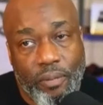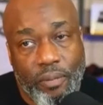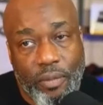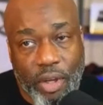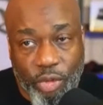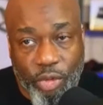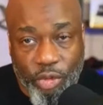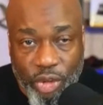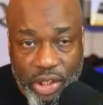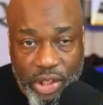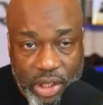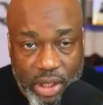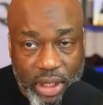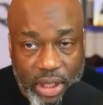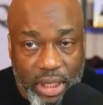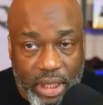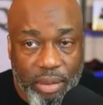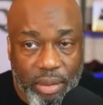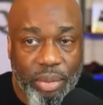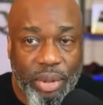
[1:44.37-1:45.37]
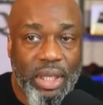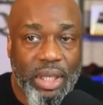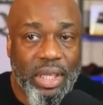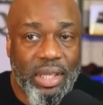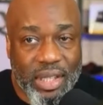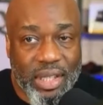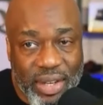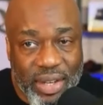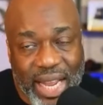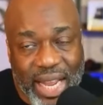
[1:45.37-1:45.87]
efficiently
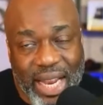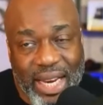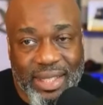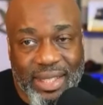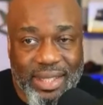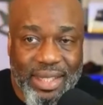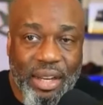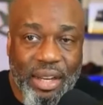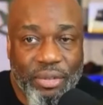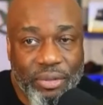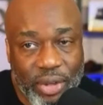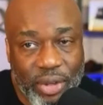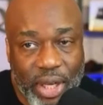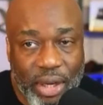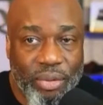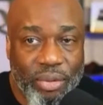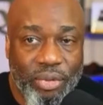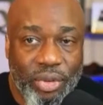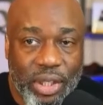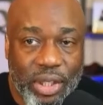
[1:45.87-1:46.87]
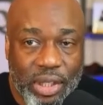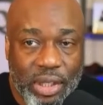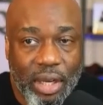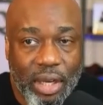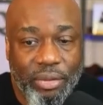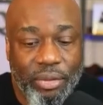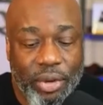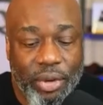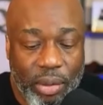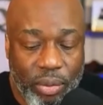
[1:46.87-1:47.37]
because they're not as tough they don't feel as
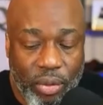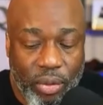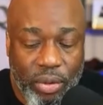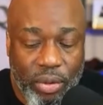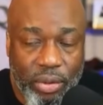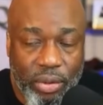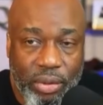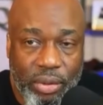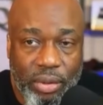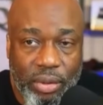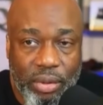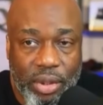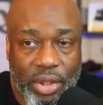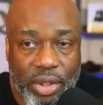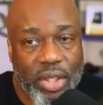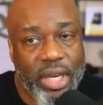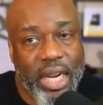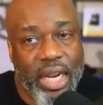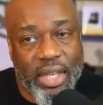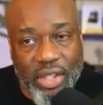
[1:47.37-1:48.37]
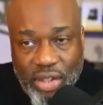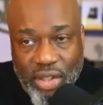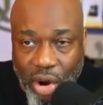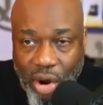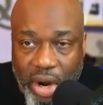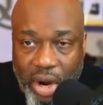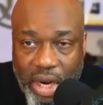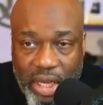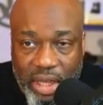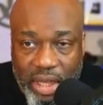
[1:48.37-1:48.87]
tough anymore because you're not
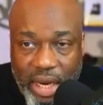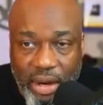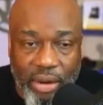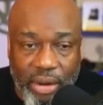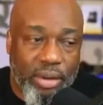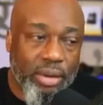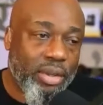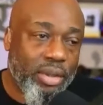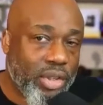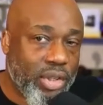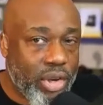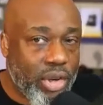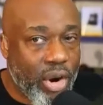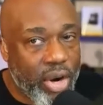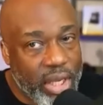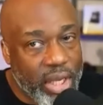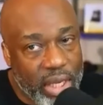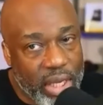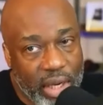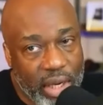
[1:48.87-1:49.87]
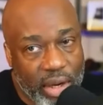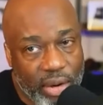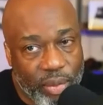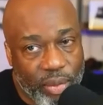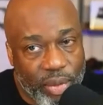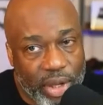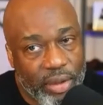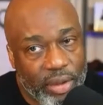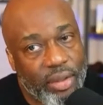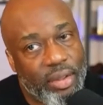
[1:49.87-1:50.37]
starting there you're starting here
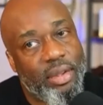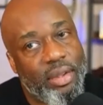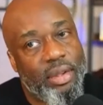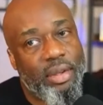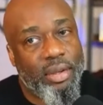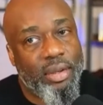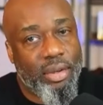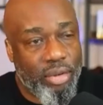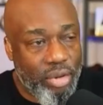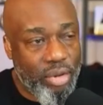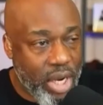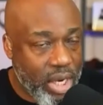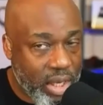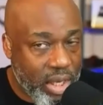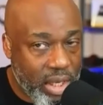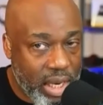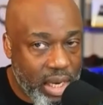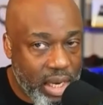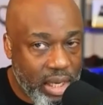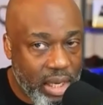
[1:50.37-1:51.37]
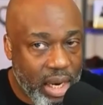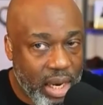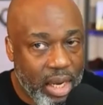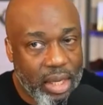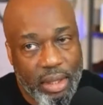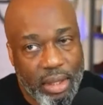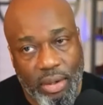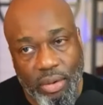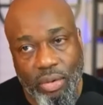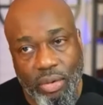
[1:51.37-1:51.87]
with creating a date night
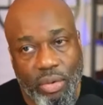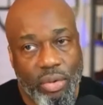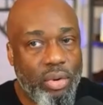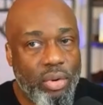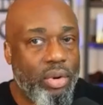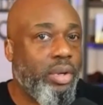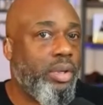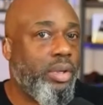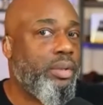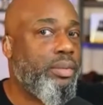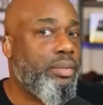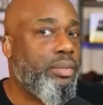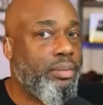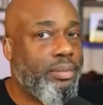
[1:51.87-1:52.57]
or